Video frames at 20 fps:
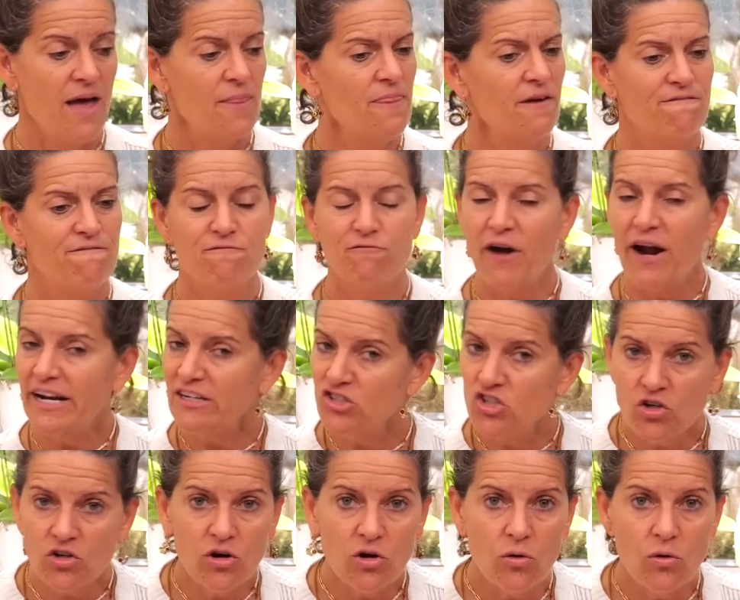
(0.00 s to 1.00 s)
And the
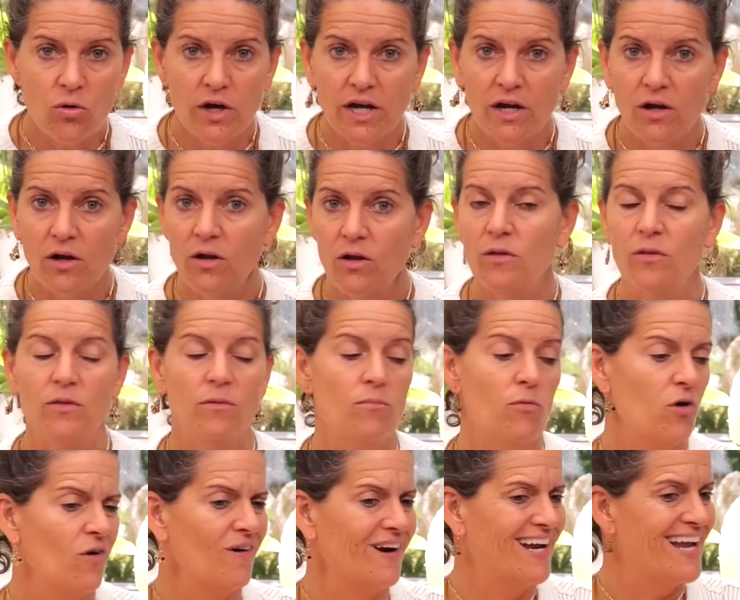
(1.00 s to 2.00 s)
fresher the oil, the
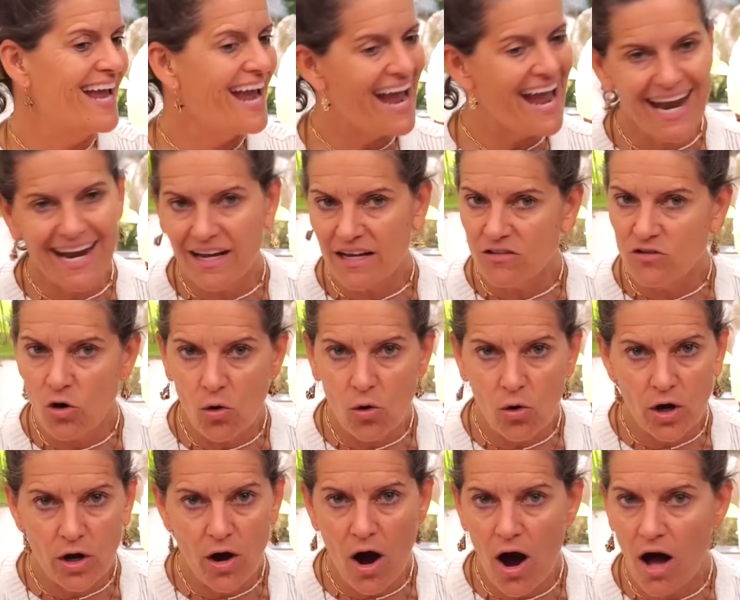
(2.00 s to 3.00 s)
more more organic the
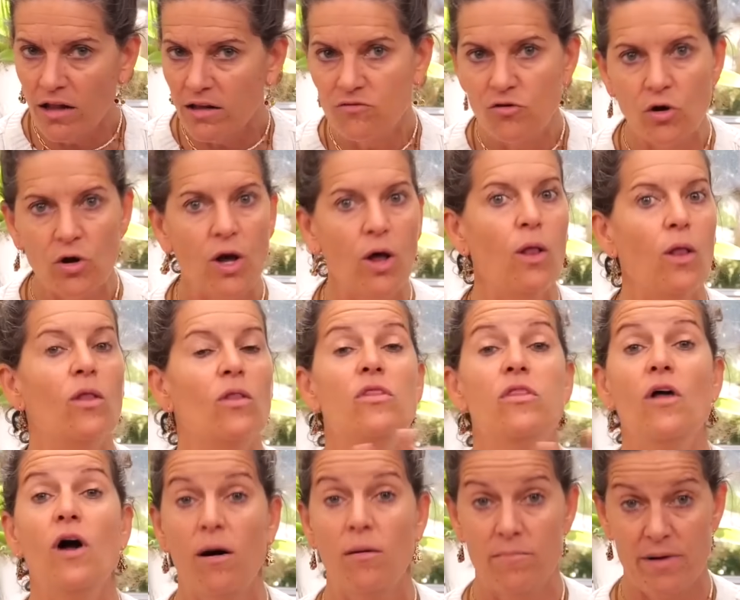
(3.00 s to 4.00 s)
oil, olive oil,
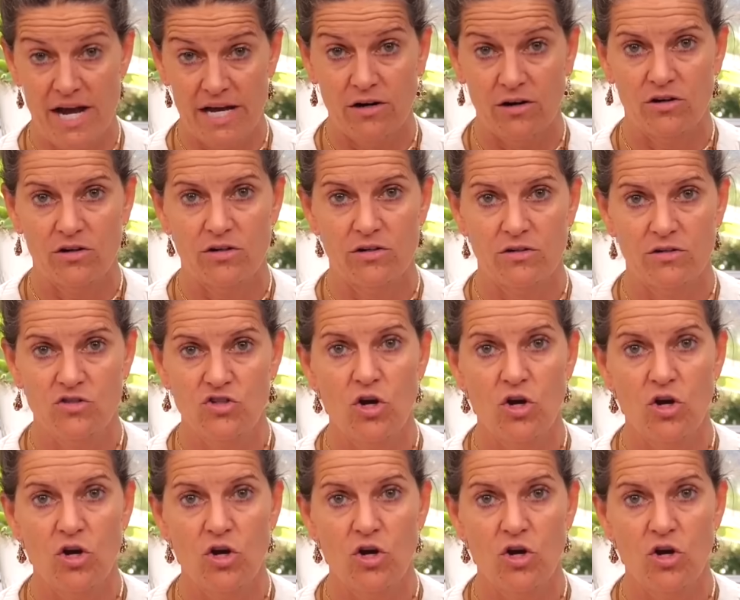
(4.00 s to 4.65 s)
the better.